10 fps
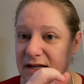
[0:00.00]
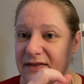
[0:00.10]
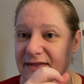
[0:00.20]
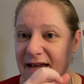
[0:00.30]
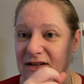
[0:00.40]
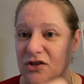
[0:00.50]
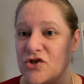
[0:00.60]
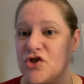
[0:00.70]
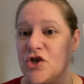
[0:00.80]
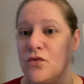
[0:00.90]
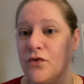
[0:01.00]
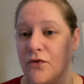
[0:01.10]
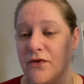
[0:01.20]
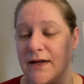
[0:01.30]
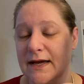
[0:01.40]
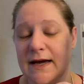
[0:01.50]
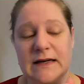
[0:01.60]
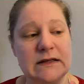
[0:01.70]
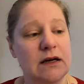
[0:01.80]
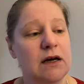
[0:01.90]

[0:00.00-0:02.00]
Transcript: in that choker they had.